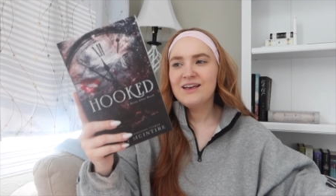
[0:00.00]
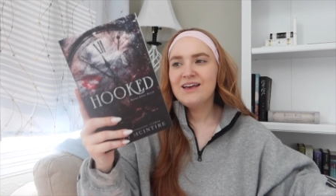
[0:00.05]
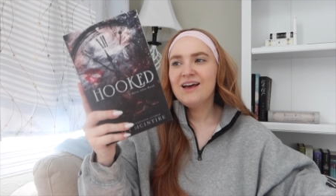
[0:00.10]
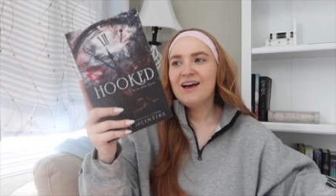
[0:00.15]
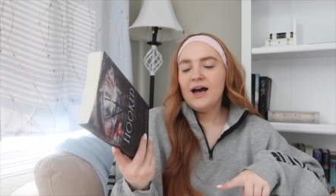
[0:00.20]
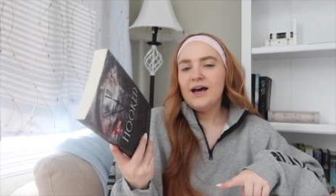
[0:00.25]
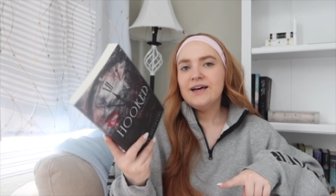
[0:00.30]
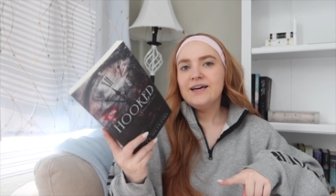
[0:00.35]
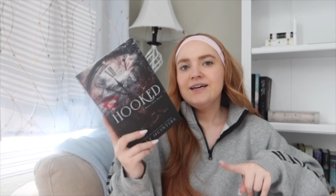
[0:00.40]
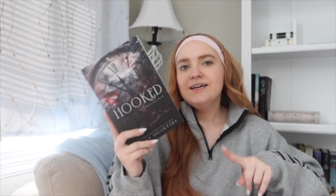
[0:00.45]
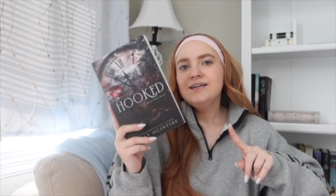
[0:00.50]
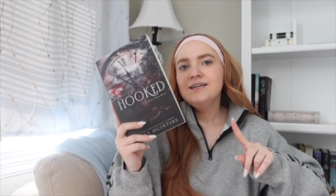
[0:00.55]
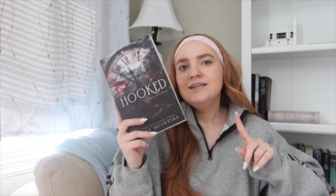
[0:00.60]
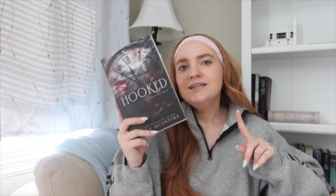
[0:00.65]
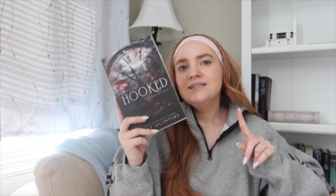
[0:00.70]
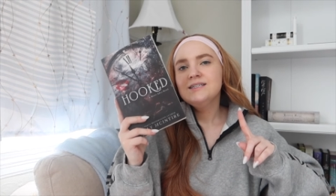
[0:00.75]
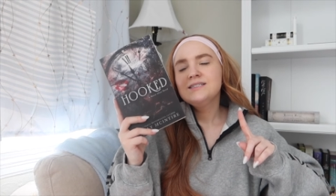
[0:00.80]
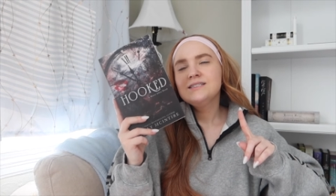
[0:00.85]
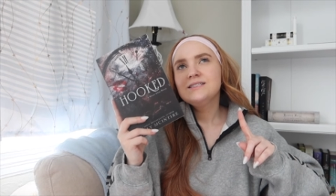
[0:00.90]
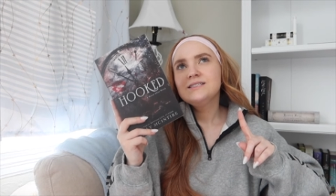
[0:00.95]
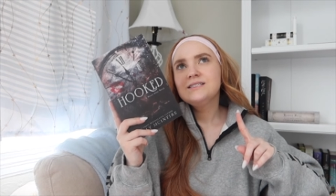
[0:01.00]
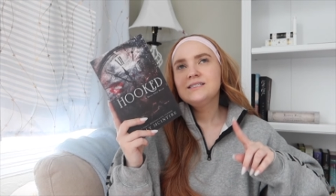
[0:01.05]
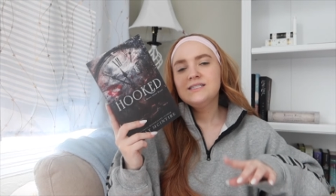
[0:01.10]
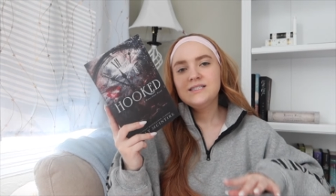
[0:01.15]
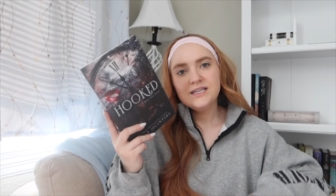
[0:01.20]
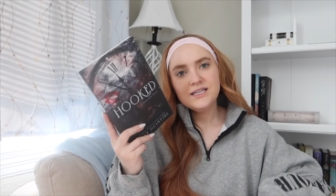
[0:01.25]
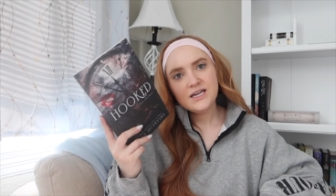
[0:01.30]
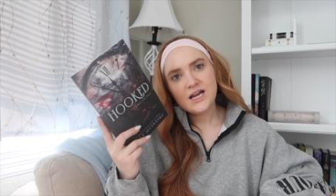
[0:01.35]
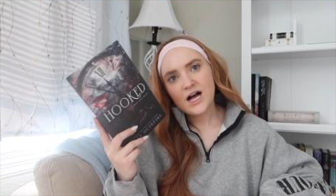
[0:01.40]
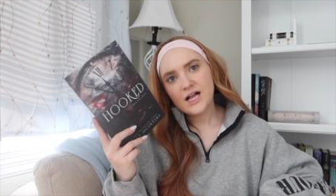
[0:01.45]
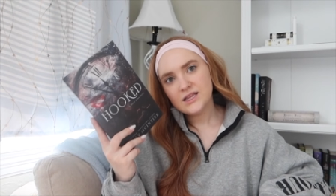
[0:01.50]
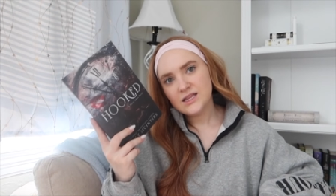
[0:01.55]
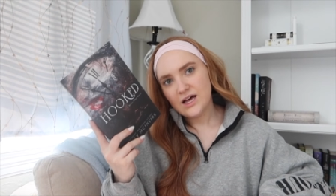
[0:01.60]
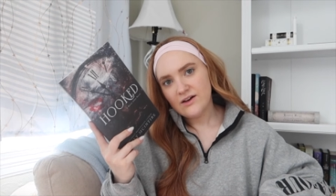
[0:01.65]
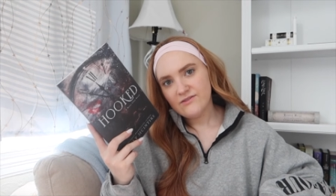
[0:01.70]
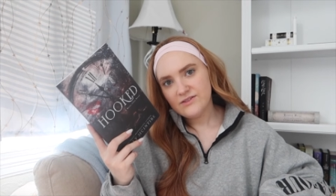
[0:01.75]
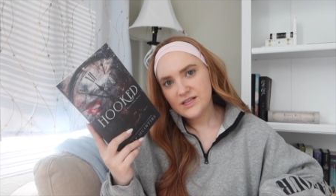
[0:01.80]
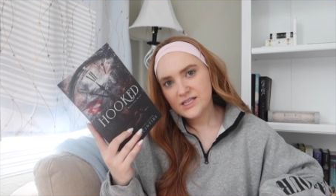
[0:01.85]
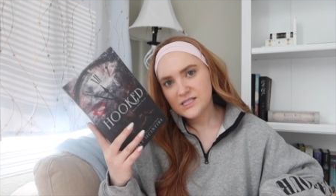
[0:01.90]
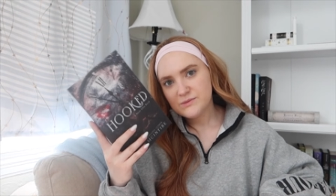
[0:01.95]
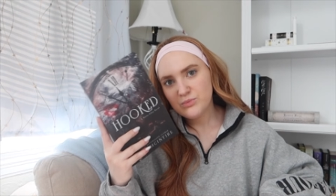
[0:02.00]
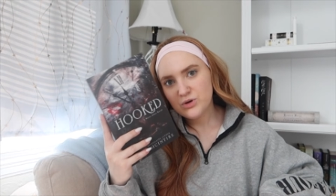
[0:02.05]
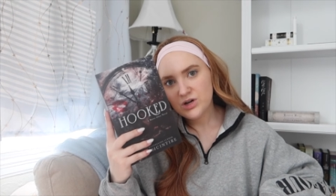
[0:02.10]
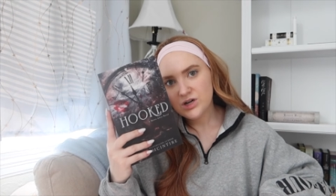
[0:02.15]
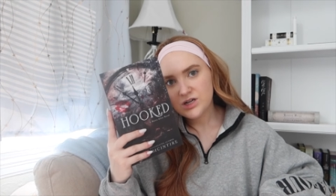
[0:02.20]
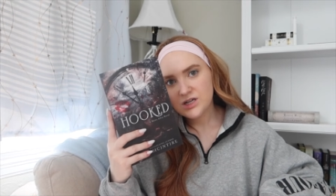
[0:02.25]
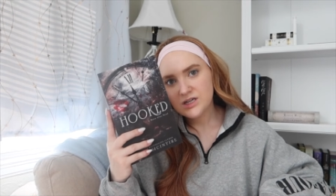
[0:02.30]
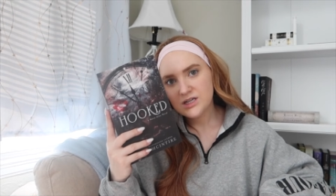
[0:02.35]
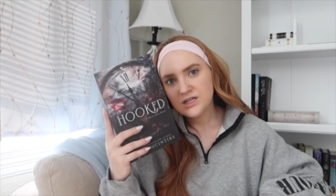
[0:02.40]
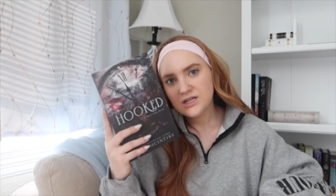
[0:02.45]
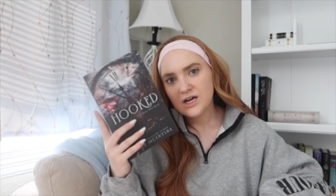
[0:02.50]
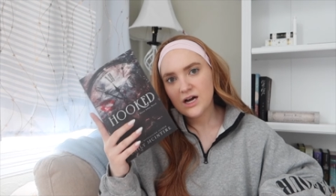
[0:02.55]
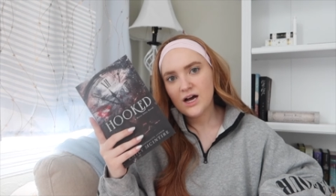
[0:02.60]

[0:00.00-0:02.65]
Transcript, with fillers: I did not love this book.